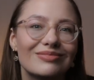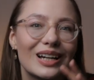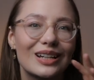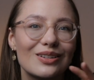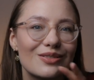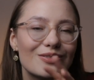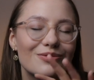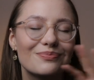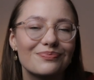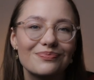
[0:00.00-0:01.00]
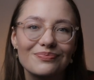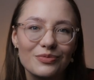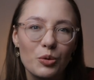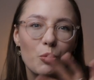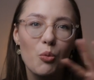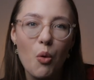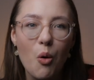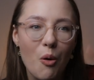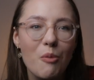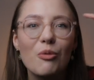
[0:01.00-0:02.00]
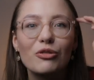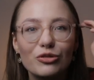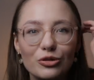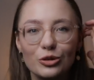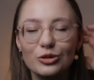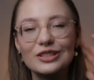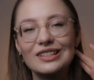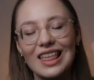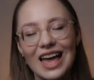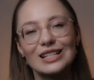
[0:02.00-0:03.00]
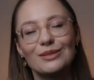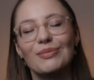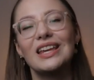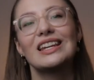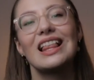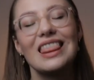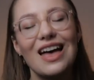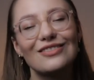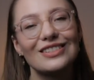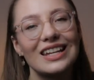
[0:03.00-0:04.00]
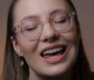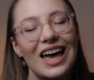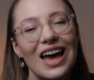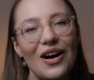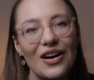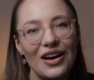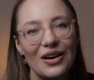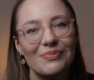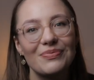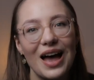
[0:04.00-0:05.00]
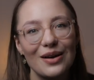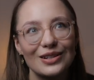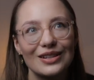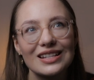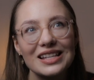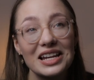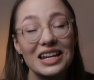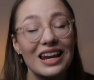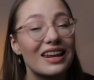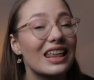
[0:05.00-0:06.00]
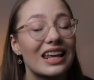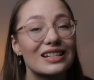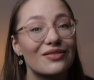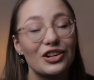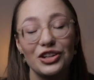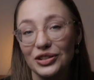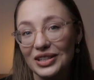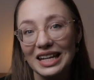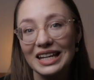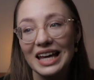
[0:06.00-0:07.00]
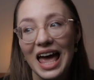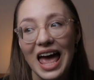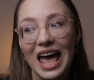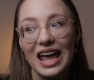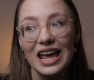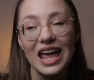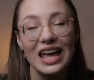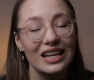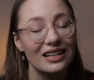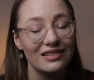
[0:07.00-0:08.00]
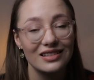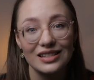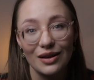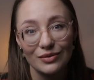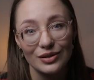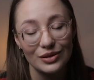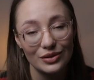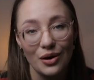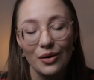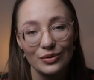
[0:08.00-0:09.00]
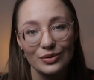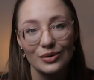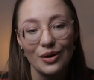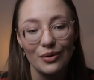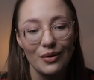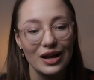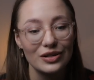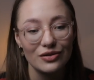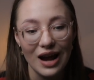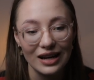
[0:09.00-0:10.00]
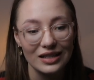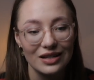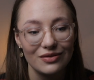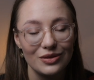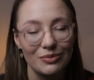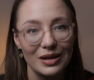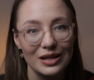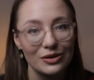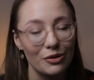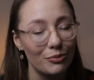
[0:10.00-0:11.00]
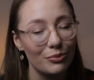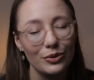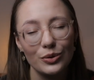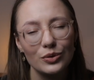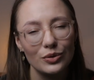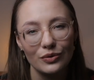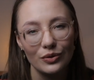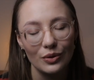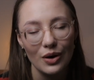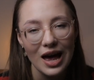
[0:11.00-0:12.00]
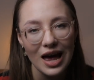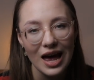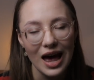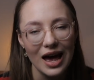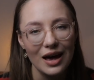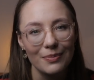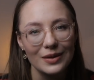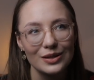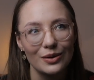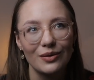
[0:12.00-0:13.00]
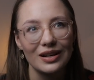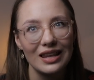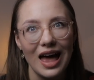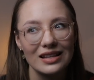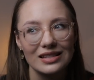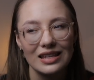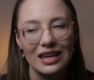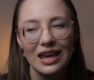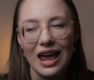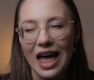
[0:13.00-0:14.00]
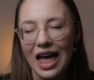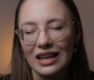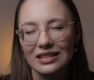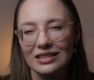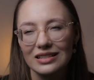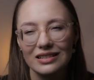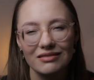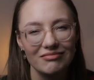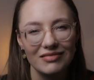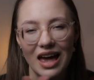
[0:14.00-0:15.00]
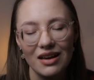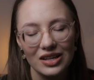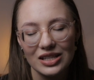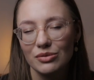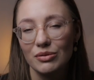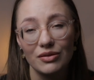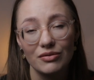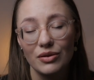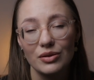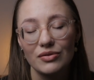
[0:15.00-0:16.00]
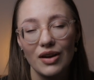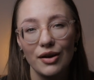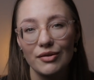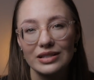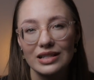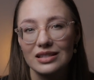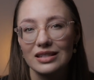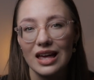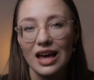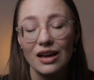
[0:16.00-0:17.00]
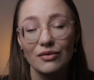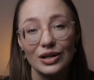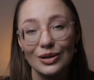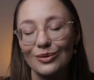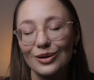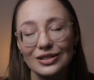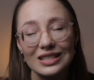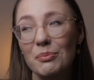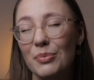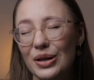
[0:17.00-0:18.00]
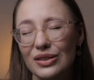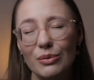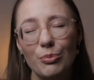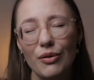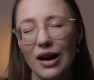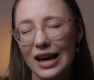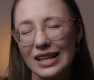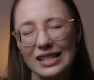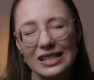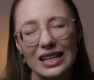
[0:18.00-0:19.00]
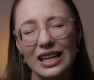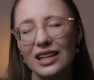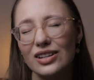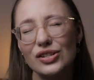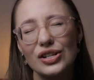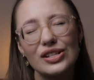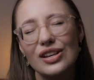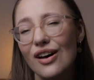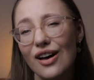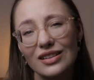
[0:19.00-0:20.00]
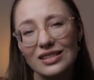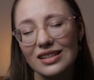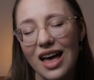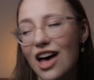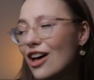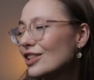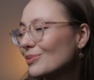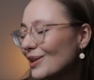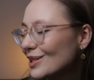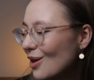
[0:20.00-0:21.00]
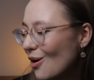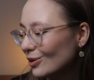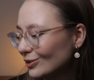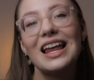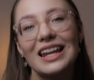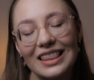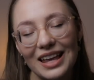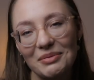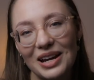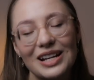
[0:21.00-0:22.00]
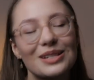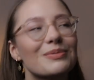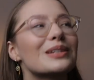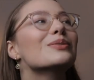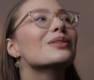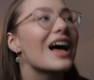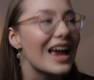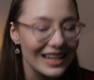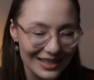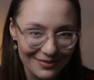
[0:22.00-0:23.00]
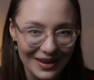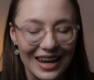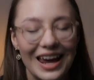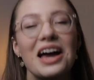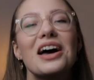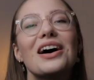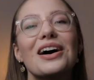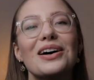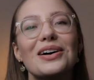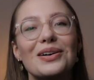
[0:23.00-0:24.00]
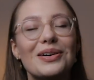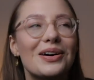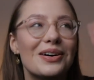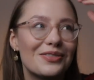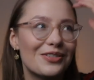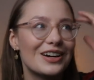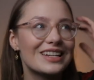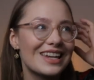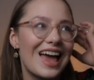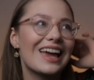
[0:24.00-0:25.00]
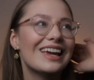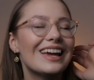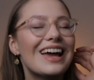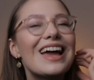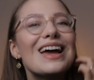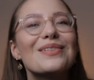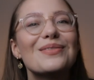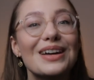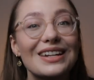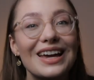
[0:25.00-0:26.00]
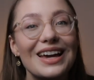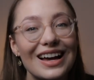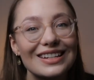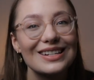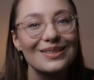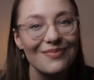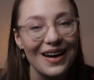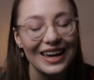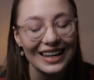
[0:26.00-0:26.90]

kind of warm fruit that has been left um, out in the sun. And I think it's very unique. It sounds so, so attractive to me, so beautiful, um, so classy. And yeah, it's one of those fragrances that I really want. But the price, it just hurts, hurts my soul. And I think my husband will hate me uh, for a day when I actually buy